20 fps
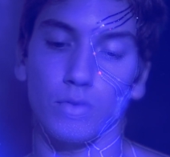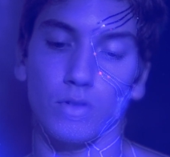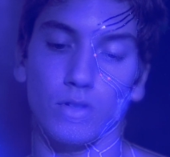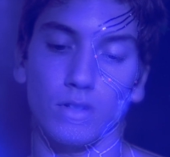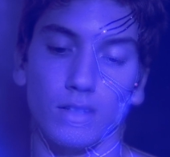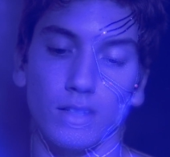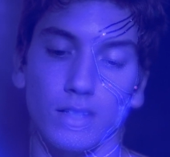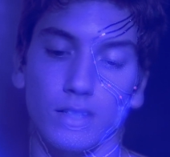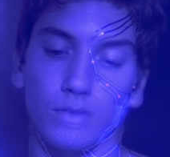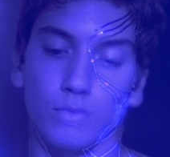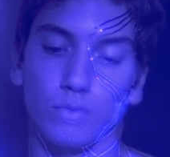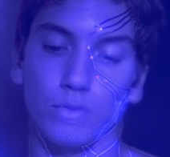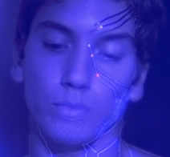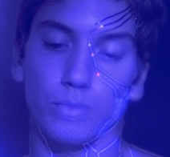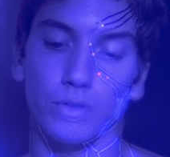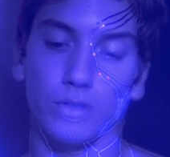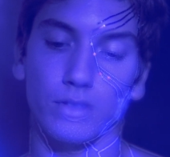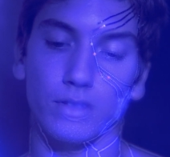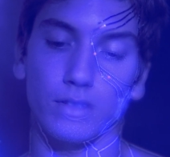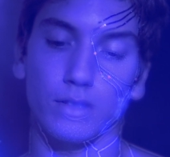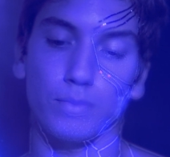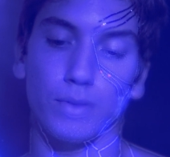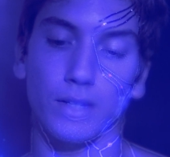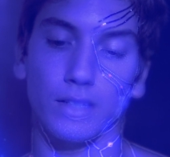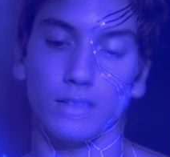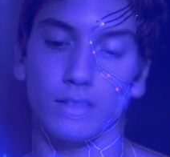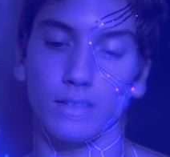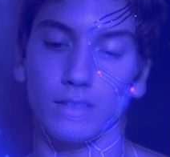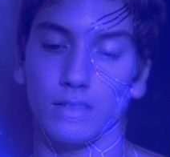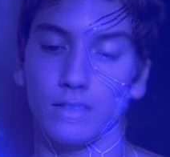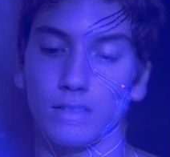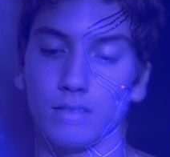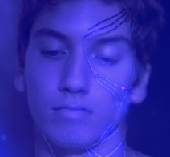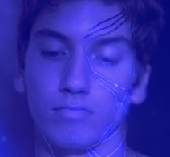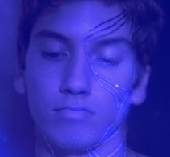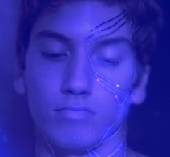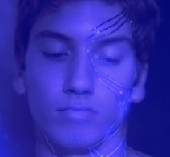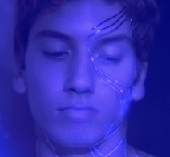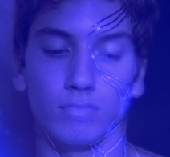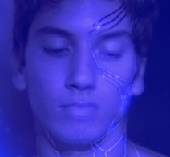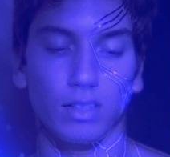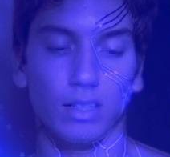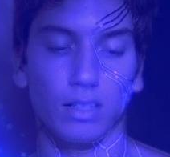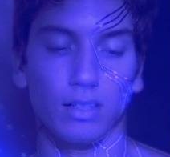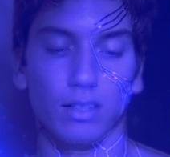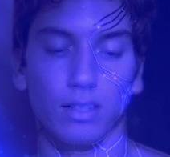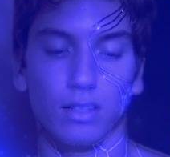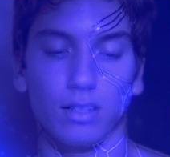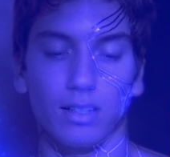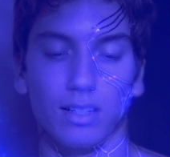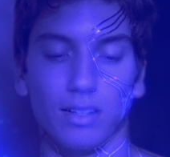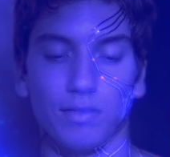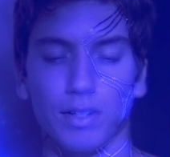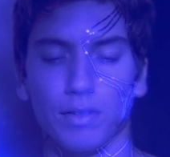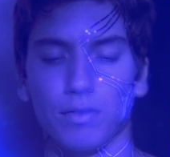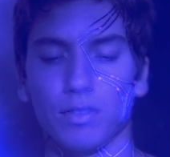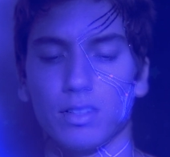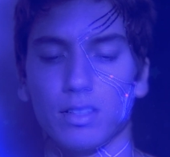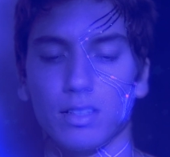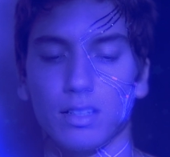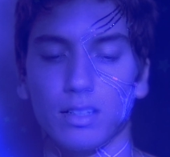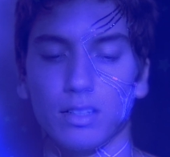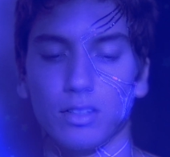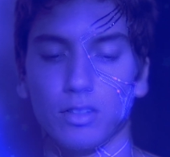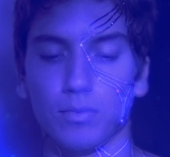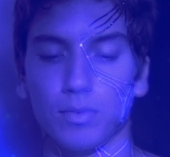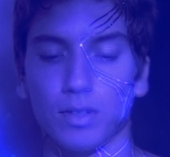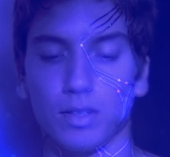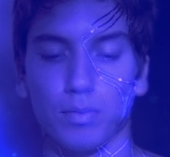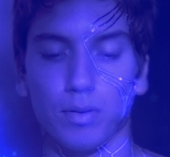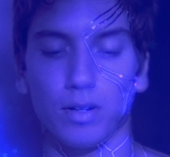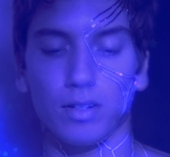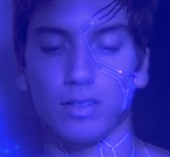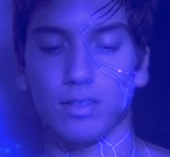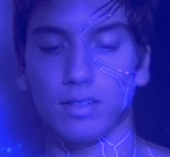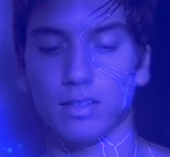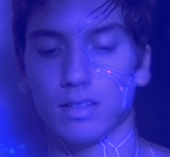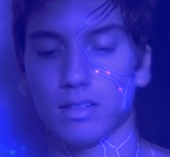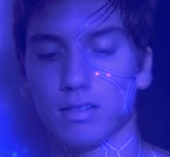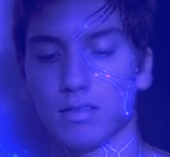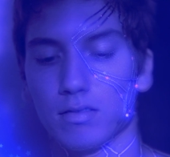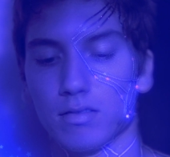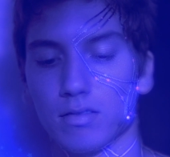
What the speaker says: more or less rumors and speculation. I've never seen humans personally.